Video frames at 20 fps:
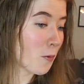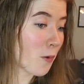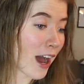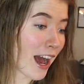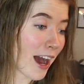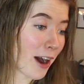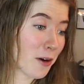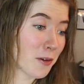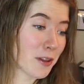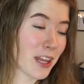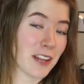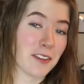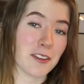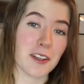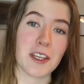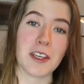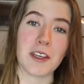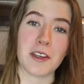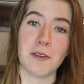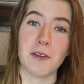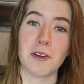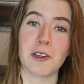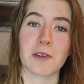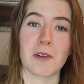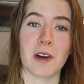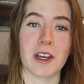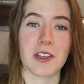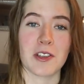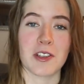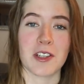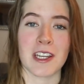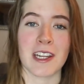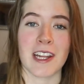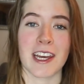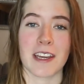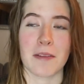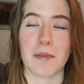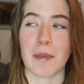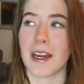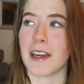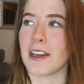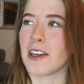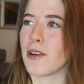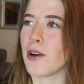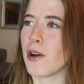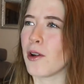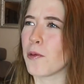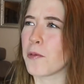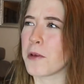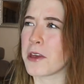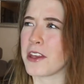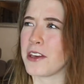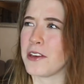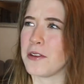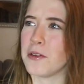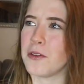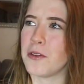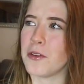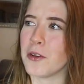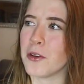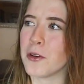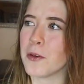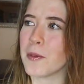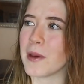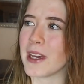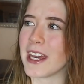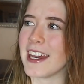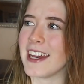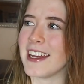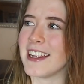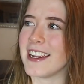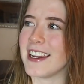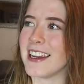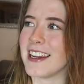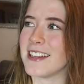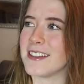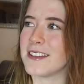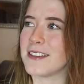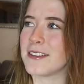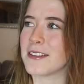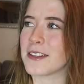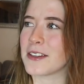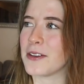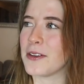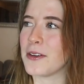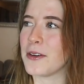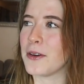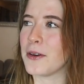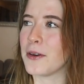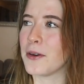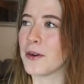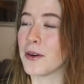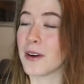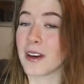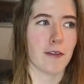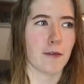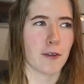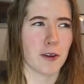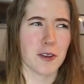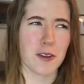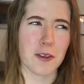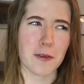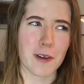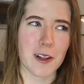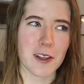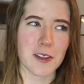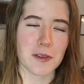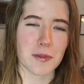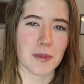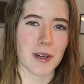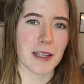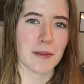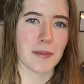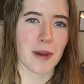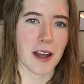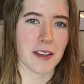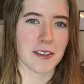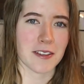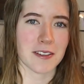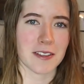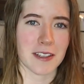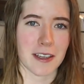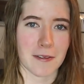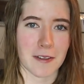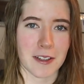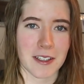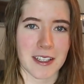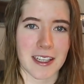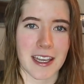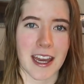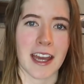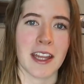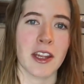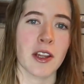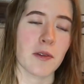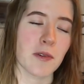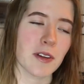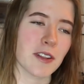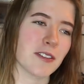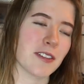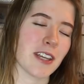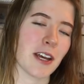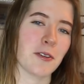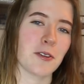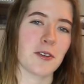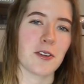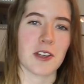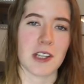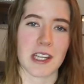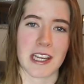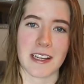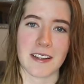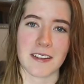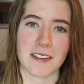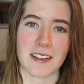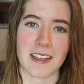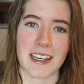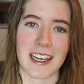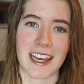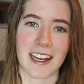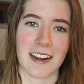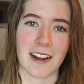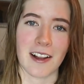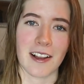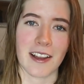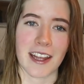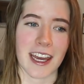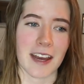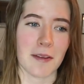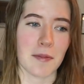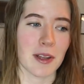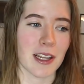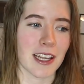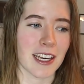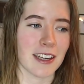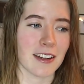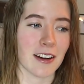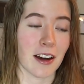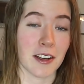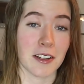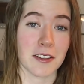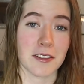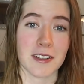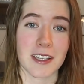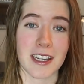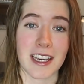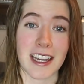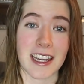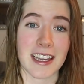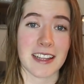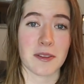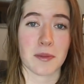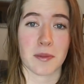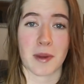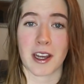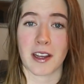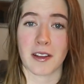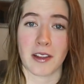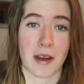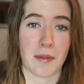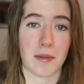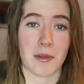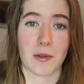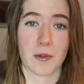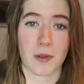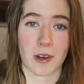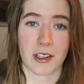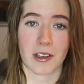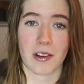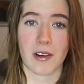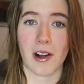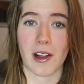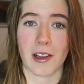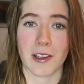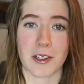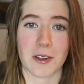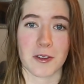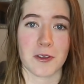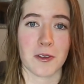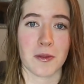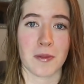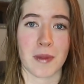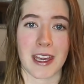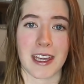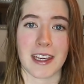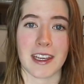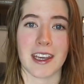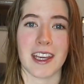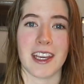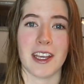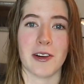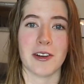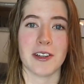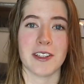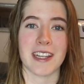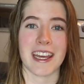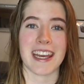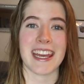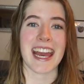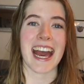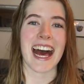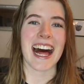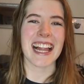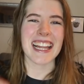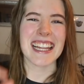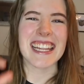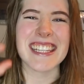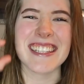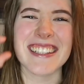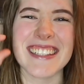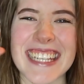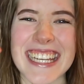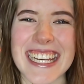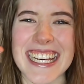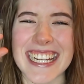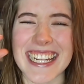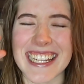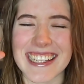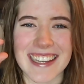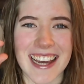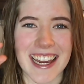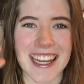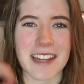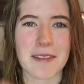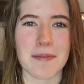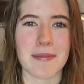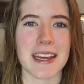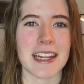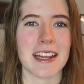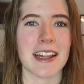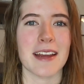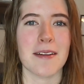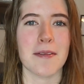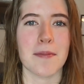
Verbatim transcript: Wow, that's a huge question. Like, my goal with YouTube, it is to, first of all, spread positivity. I know it sounds cheesy and all that, but like, honestly, it's my #1 goal, just to make your day a teeny tiny bit